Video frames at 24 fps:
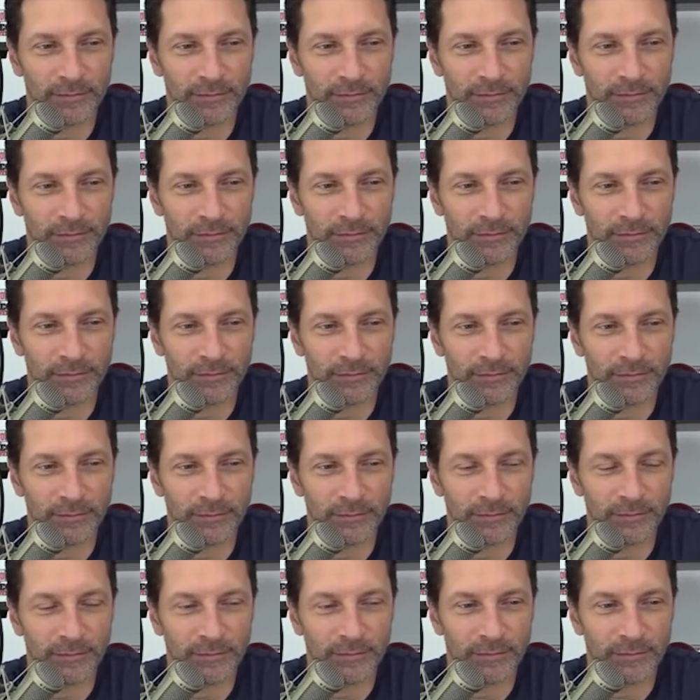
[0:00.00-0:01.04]

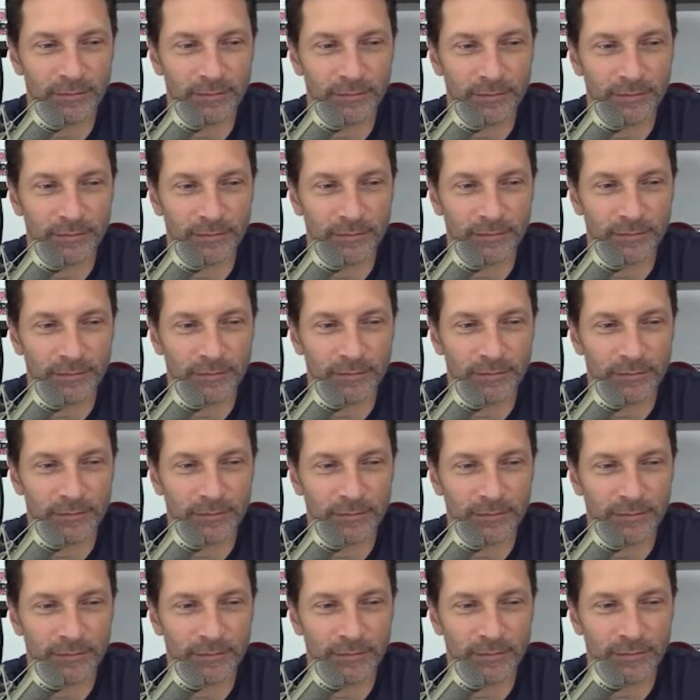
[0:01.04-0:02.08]

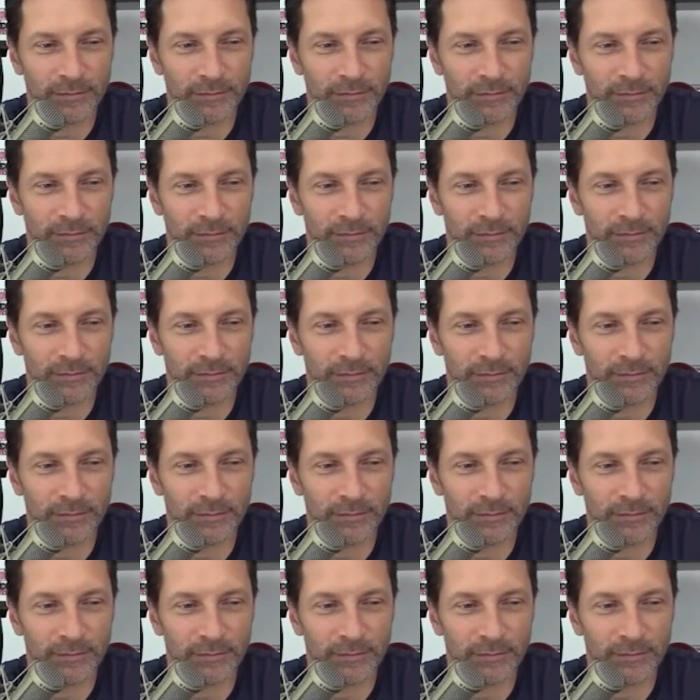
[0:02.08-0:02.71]
[no speech]